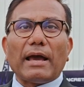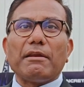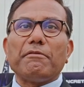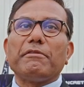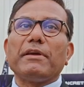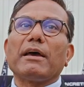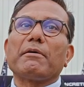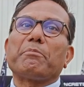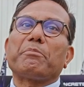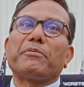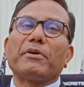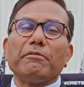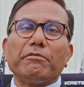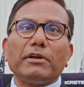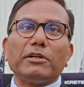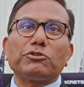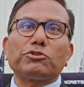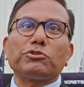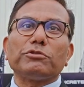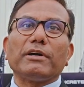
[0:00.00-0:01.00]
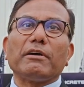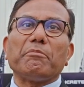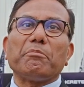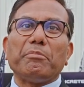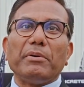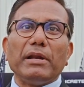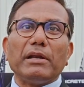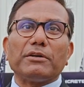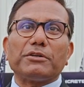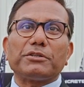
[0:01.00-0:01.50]
And we have privilege to
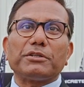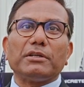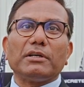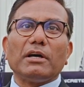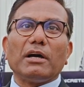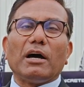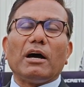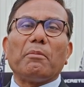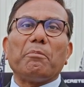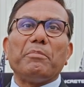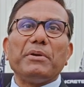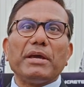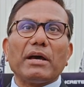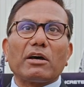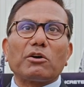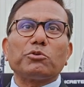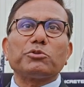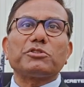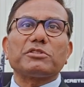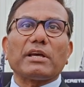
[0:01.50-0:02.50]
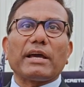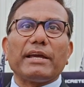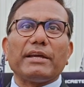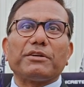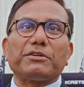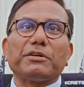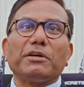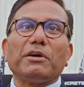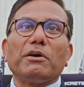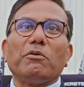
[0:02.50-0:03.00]
have built a BRO
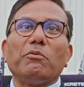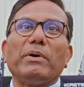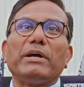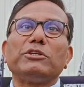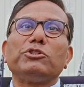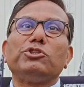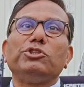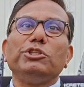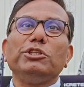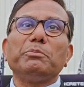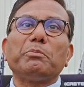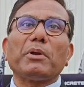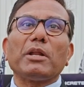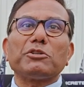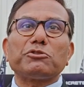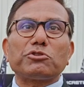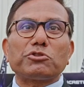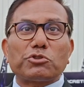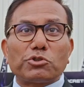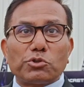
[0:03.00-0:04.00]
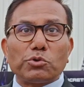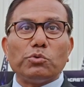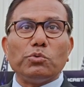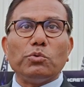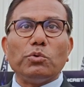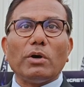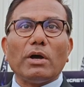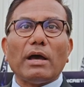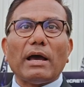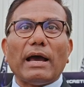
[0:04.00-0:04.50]
site where G plus
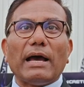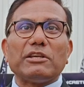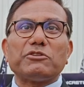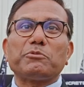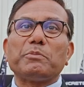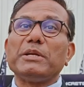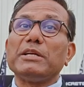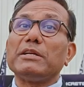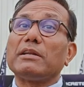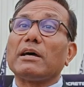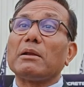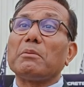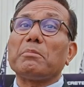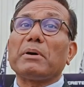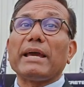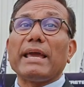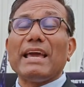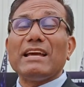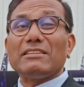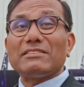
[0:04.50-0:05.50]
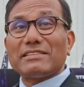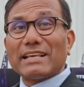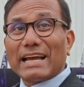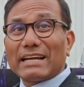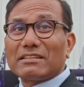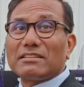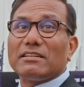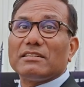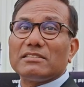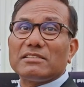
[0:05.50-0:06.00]
2 has been done by
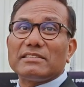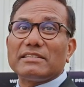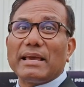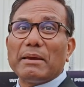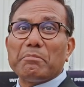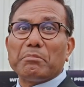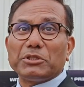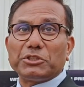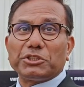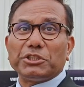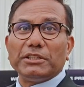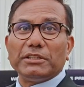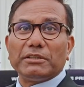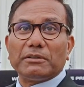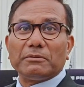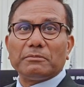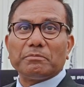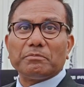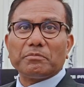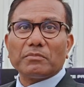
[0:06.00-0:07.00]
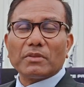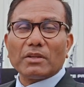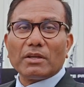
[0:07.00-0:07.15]
exact same machine.